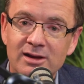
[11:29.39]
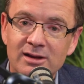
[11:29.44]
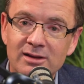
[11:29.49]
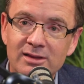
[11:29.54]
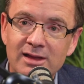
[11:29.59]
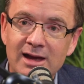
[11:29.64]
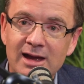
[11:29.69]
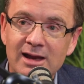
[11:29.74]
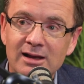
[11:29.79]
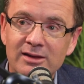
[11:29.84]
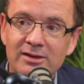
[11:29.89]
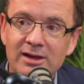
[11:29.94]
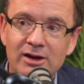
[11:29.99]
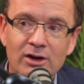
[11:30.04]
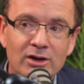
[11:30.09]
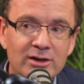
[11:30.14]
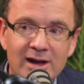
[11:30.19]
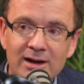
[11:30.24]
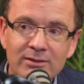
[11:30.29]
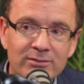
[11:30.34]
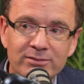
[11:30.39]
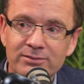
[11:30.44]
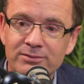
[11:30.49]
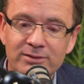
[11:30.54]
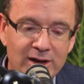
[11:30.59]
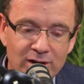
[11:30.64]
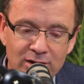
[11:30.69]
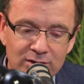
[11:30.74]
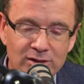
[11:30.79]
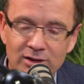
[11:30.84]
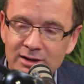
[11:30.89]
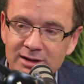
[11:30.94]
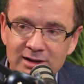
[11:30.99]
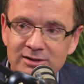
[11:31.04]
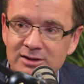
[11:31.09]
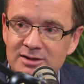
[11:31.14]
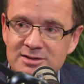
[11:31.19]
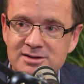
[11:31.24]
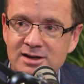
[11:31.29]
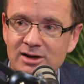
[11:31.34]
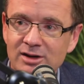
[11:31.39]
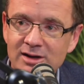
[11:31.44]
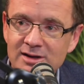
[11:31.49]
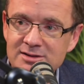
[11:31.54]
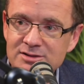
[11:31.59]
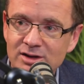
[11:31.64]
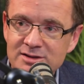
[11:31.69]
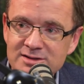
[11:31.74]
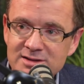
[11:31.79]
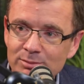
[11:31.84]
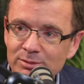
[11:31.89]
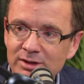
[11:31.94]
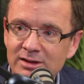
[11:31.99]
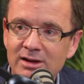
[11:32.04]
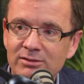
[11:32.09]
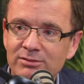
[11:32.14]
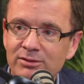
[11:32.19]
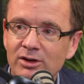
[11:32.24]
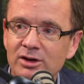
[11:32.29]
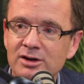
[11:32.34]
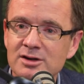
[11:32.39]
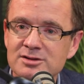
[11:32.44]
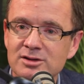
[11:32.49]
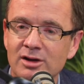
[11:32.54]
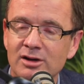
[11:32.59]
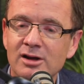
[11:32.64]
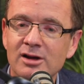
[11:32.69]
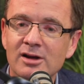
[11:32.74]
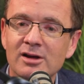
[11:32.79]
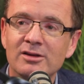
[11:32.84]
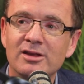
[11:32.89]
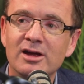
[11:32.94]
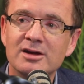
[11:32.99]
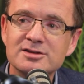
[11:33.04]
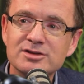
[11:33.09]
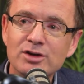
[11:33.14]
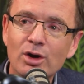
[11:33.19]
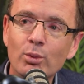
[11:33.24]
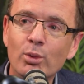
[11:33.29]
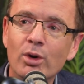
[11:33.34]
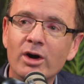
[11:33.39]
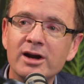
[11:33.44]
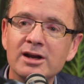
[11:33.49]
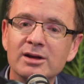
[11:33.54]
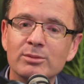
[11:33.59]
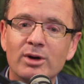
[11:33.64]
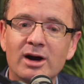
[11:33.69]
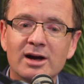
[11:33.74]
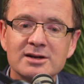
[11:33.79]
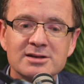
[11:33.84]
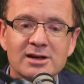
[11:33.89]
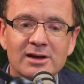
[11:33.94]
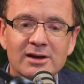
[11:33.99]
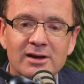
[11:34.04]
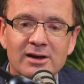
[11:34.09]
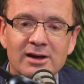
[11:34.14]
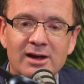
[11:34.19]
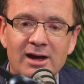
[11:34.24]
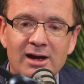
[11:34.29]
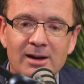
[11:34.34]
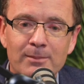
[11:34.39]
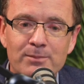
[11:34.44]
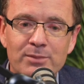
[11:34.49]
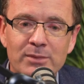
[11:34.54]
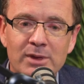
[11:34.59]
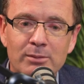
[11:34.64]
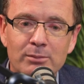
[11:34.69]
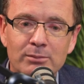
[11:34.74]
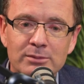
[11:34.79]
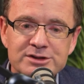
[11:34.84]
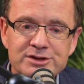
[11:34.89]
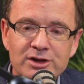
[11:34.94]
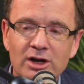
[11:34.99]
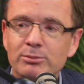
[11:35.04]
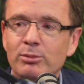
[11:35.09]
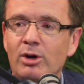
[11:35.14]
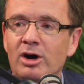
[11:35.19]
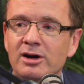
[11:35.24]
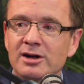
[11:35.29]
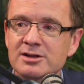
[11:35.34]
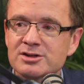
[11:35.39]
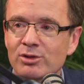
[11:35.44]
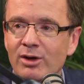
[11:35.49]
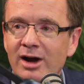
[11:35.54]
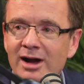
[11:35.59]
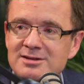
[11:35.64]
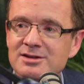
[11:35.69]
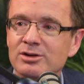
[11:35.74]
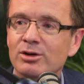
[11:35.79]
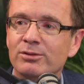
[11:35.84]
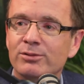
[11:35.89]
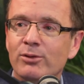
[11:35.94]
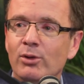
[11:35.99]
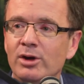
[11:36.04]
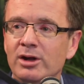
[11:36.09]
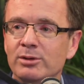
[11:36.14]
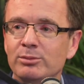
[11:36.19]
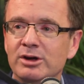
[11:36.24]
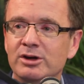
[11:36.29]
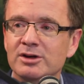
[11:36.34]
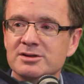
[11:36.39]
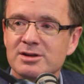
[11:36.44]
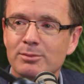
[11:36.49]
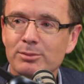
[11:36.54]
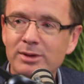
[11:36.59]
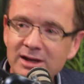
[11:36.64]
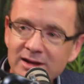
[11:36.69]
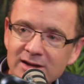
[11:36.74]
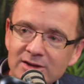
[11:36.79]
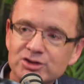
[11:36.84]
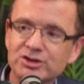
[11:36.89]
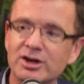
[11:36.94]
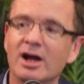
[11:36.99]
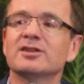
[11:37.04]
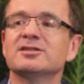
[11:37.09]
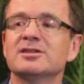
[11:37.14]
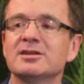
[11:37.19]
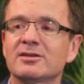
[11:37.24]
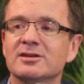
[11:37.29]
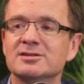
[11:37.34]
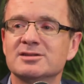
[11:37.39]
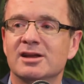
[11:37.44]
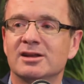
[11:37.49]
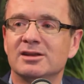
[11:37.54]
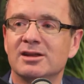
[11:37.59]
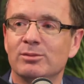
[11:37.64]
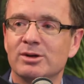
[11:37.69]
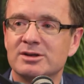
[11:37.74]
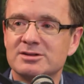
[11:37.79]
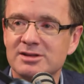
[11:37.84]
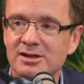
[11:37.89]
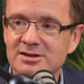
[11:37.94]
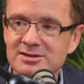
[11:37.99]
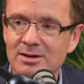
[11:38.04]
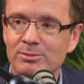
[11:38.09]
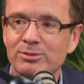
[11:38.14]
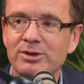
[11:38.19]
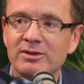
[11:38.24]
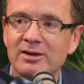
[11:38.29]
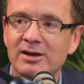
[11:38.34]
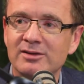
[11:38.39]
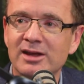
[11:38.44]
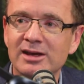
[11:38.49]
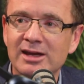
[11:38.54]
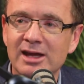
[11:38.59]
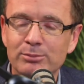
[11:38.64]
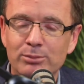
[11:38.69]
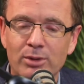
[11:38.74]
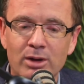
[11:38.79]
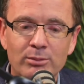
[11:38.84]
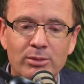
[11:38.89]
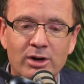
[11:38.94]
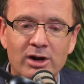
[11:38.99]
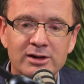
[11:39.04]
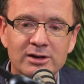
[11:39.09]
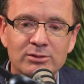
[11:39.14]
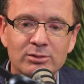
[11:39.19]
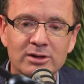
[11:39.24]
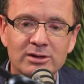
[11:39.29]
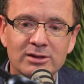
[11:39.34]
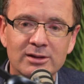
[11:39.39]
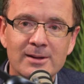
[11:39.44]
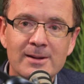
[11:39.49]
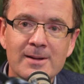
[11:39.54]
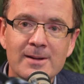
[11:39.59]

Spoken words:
they don't look at this. It's not something they focus on. They're so worried about stock markets rising or falling because the media is shouting this at them. It's something that they get bombarded with,